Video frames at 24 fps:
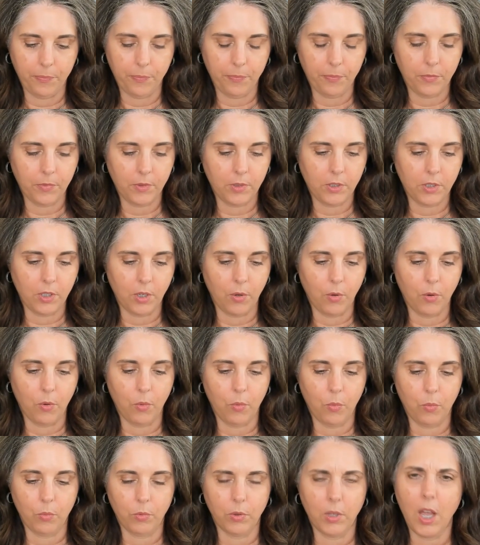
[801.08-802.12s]

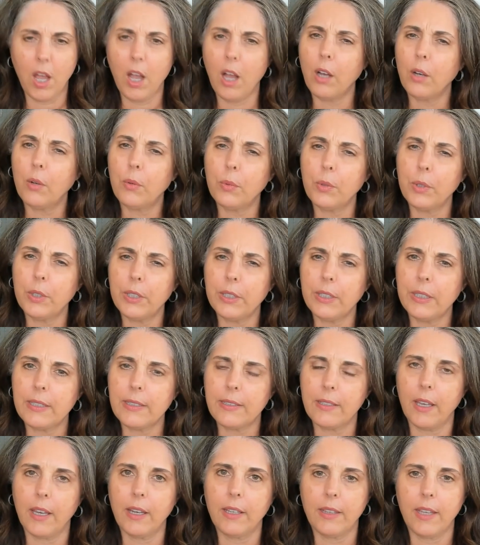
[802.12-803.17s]
So logwood is
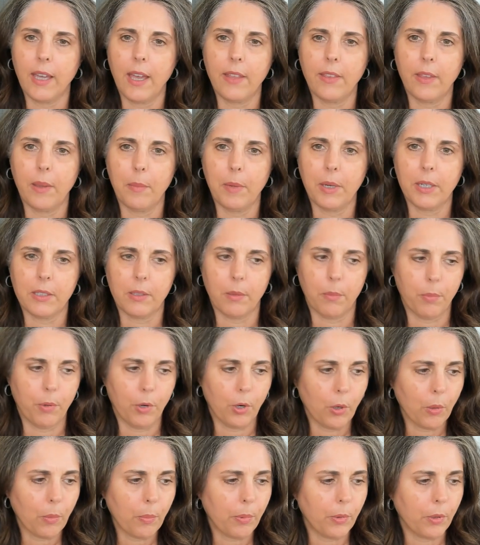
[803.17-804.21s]
like that. That makes a
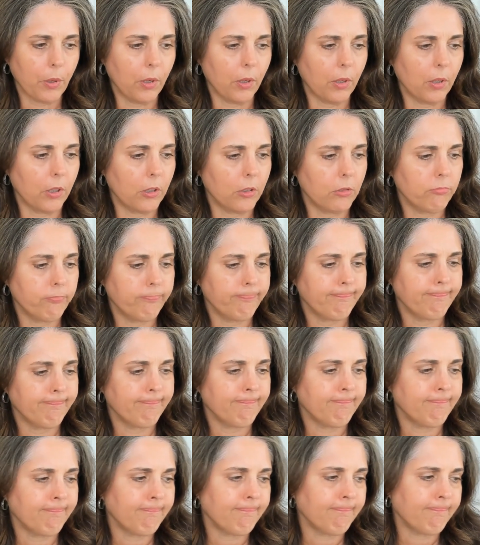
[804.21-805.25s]
purple.
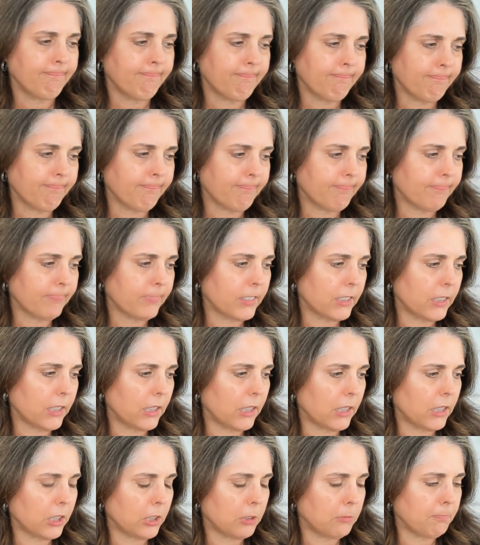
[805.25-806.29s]

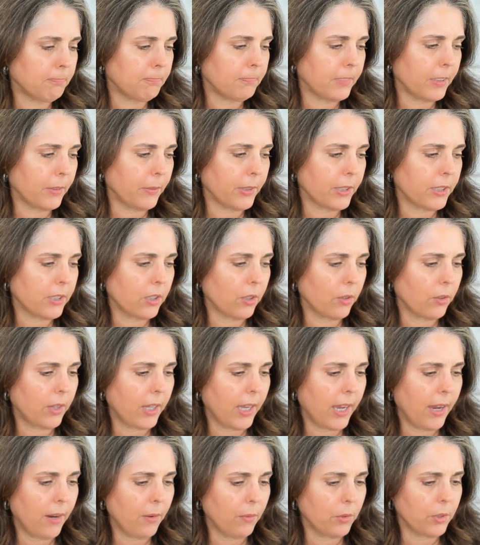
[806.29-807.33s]
Anyway, so
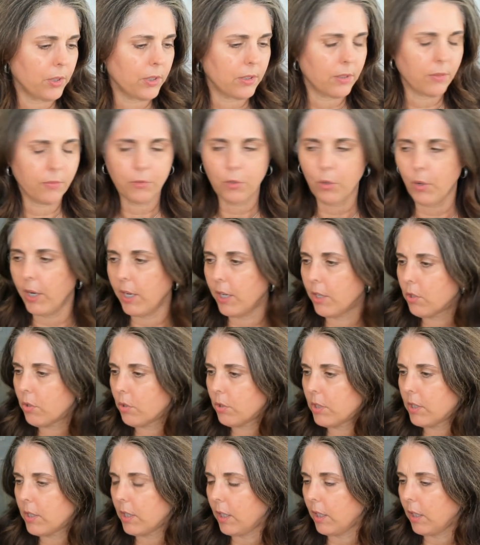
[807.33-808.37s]
that was quite
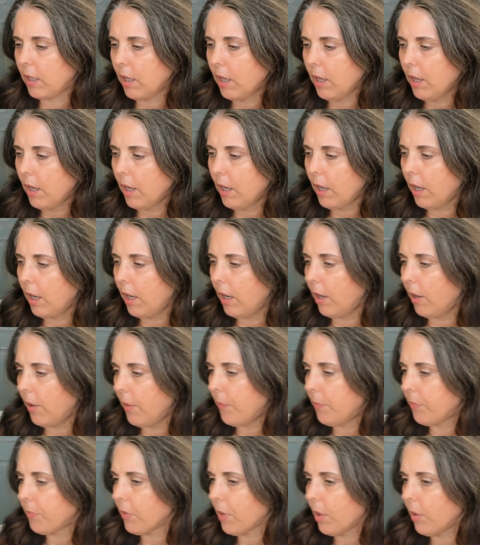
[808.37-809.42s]
interesting.
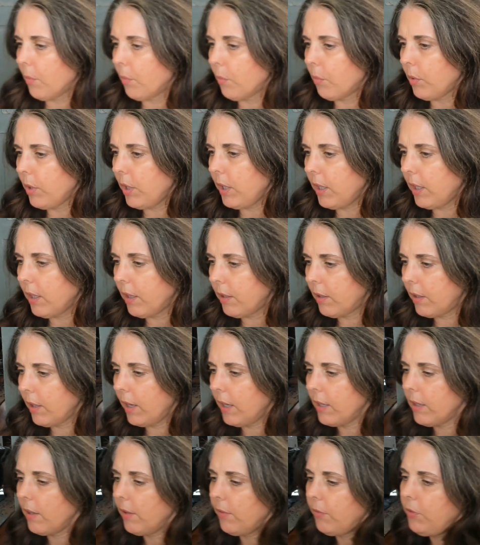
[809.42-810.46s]
We
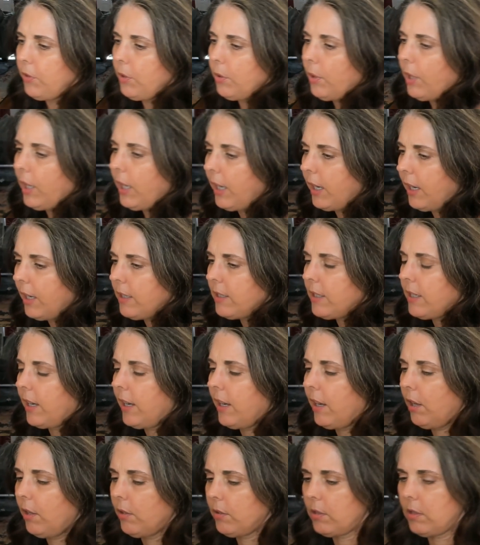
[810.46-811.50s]
got a few
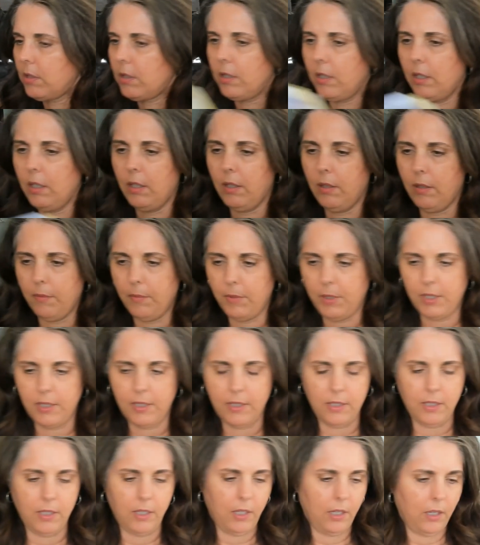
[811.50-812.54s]
handouts. Let me
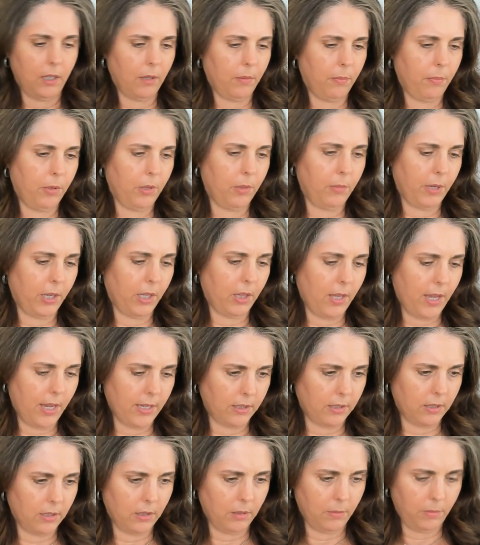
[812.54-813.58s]
see. I put on my
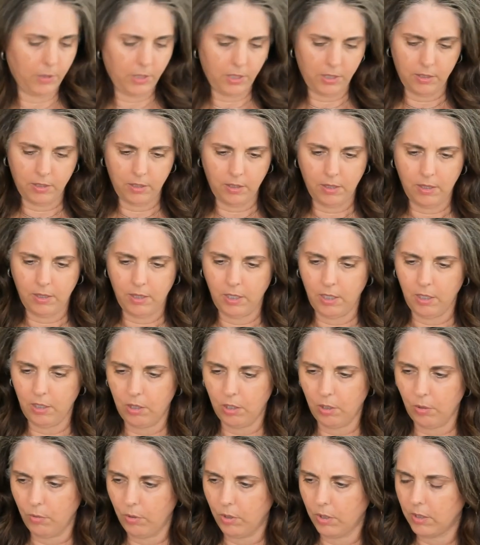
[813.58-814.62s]
glasses because I think
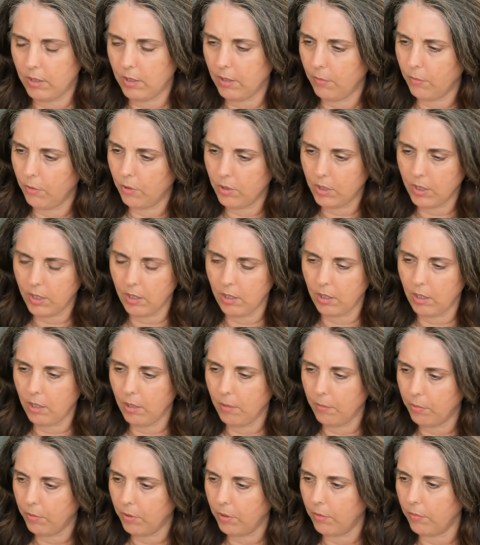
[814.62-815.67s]
I wrote down a
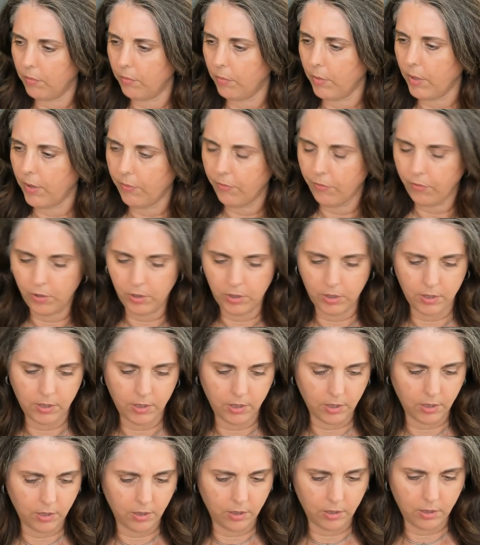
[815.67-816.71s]
couple of
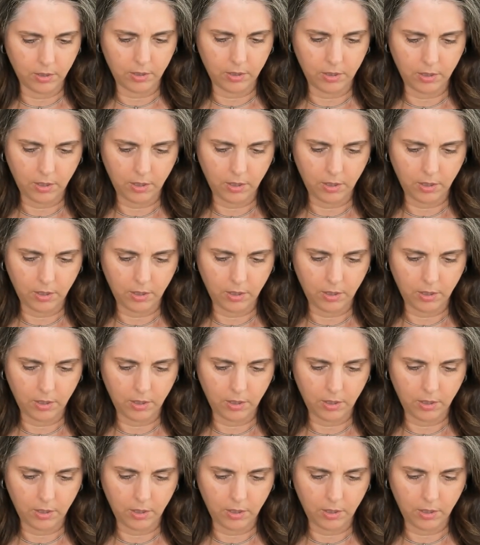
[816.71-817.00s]
references.